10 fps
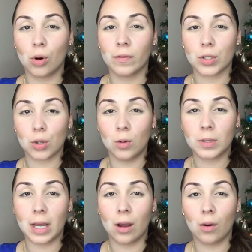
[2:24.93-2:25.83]
more of a sculpt
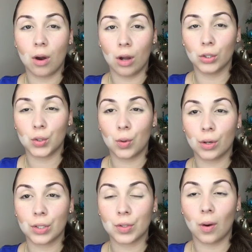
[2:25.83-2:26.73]
out
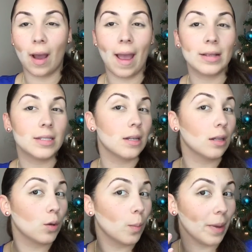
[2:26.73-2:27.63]
contour. So I did a
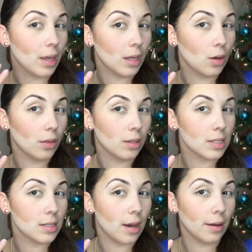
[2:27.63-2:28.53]
little baking on this
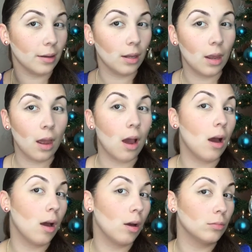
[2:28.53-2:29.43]
side.
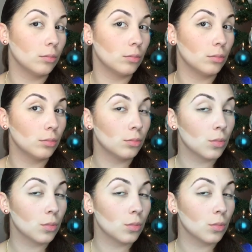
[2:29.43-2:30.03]
Um,